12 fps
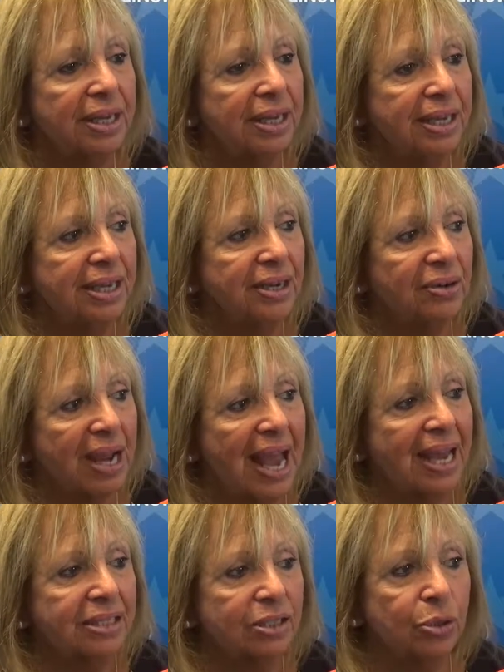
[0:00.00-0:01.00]
here
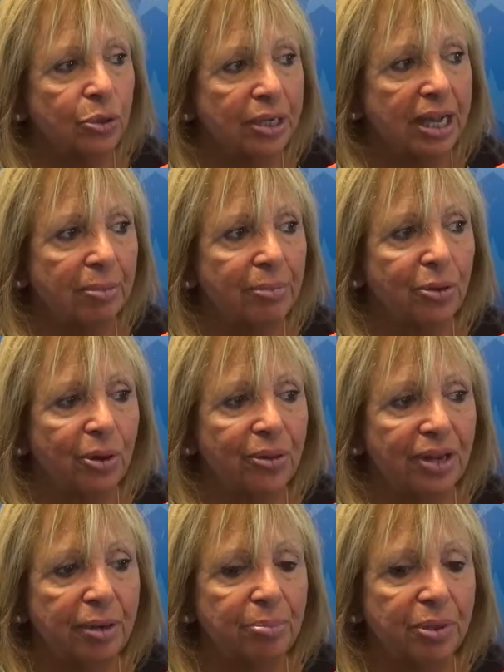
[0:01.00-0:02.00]
at Long Island
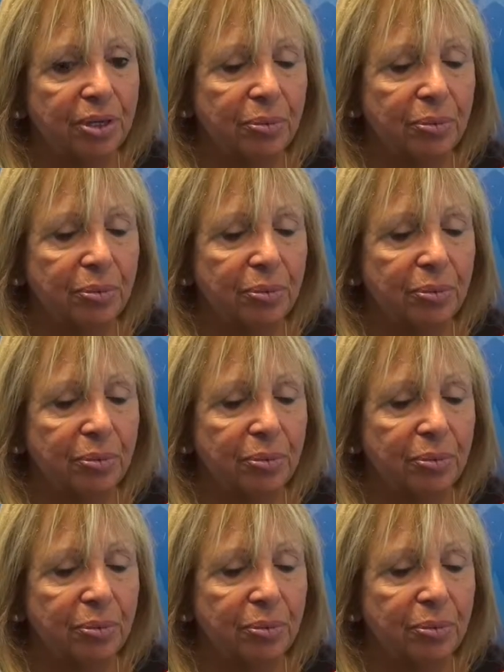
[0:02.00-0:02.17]
MacArthur Airport,